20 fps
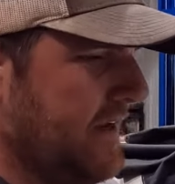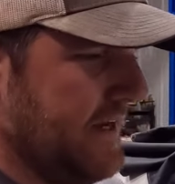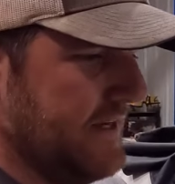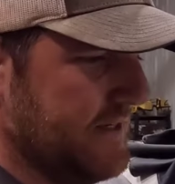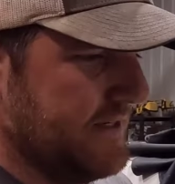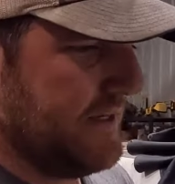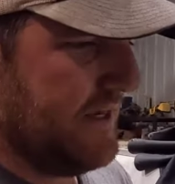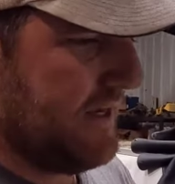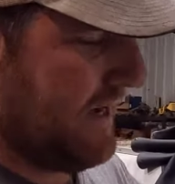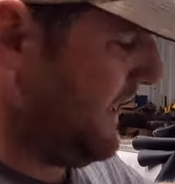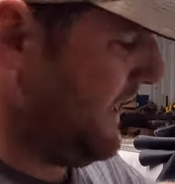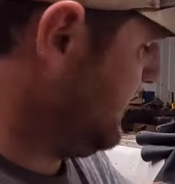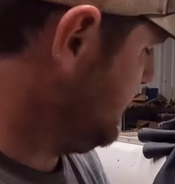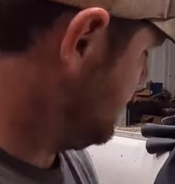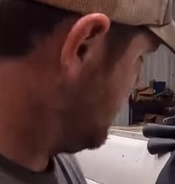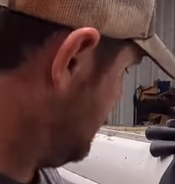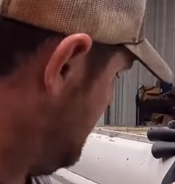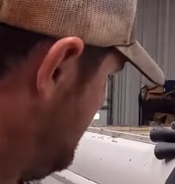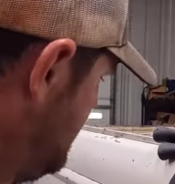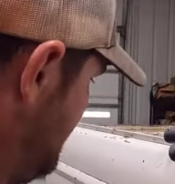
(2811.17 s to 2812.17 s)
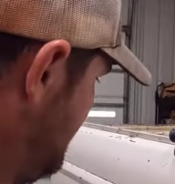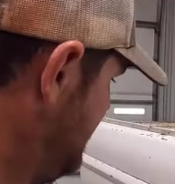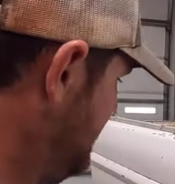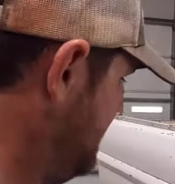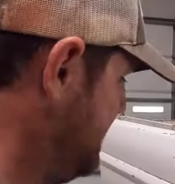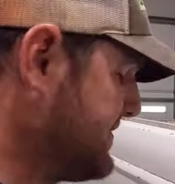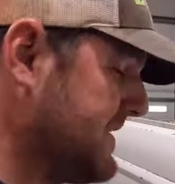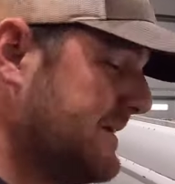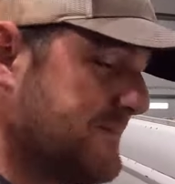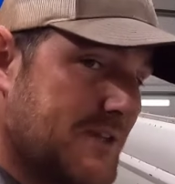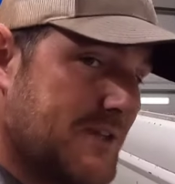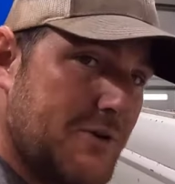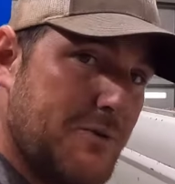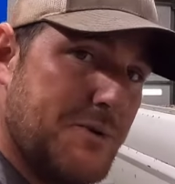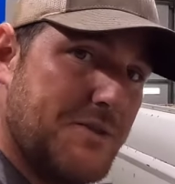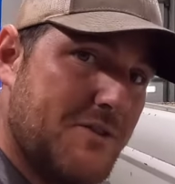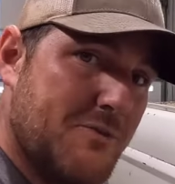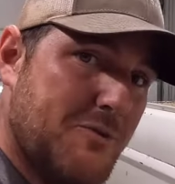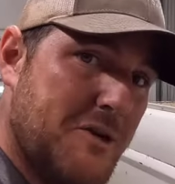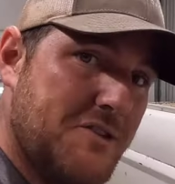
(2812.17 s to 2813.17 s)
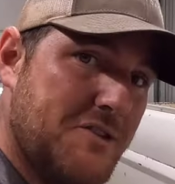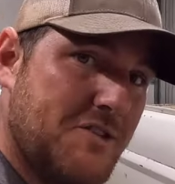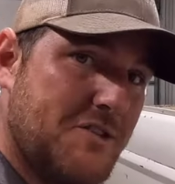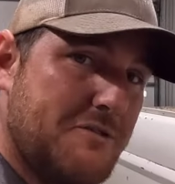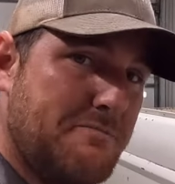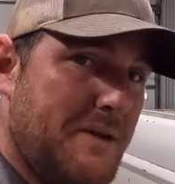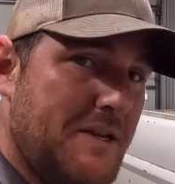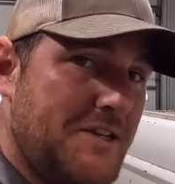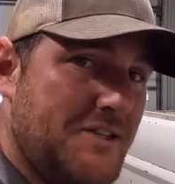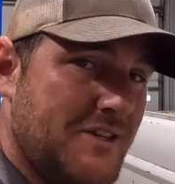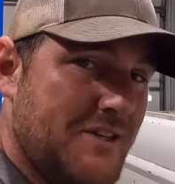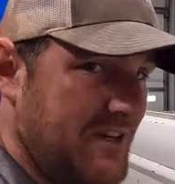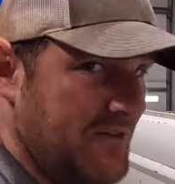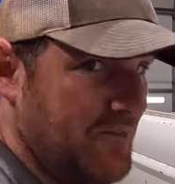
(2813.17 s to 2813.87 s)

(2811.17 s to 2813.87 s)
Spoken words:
And I also wanted to do something with the rear suspension,